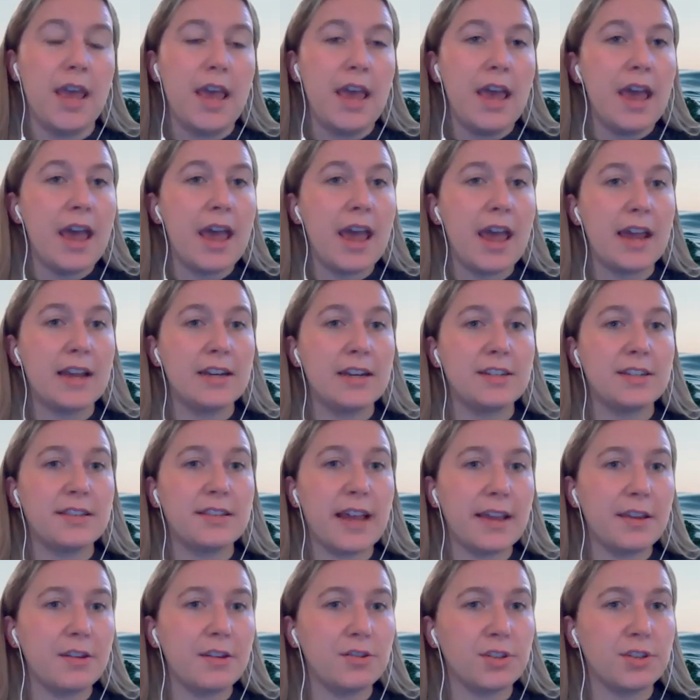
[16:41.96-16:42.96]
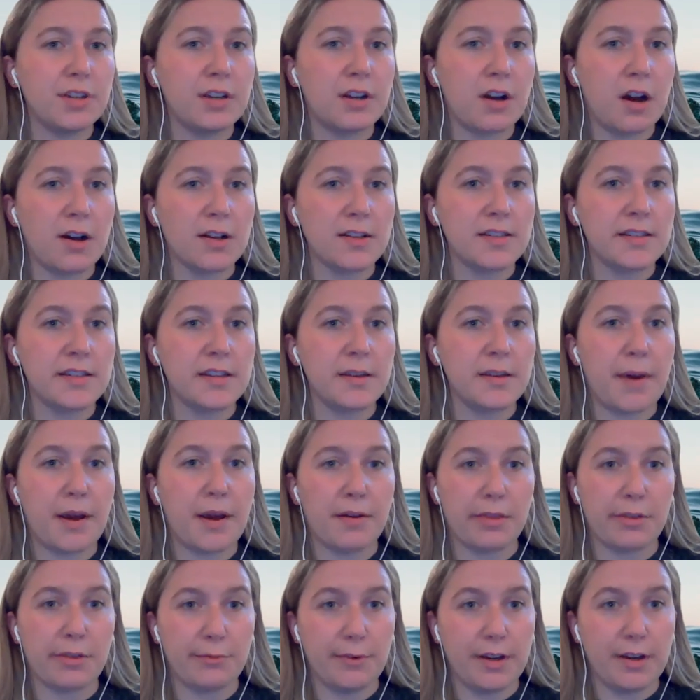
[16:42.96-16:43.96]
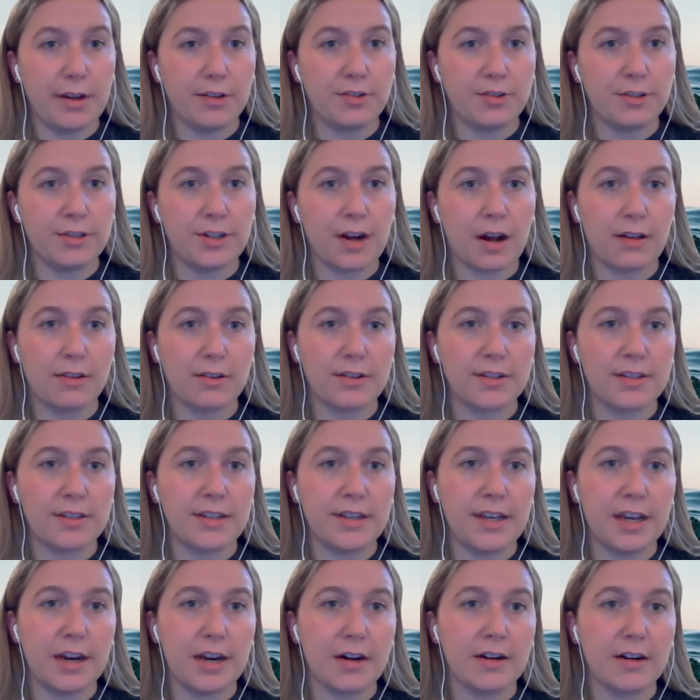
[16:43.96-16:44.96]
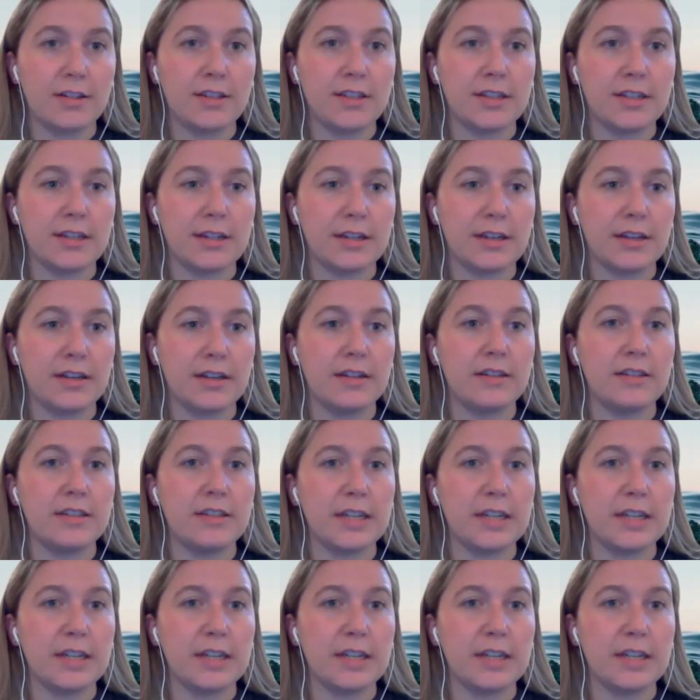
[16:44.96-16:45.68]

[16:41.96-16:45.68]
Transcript: And that usually costs about $300 a year to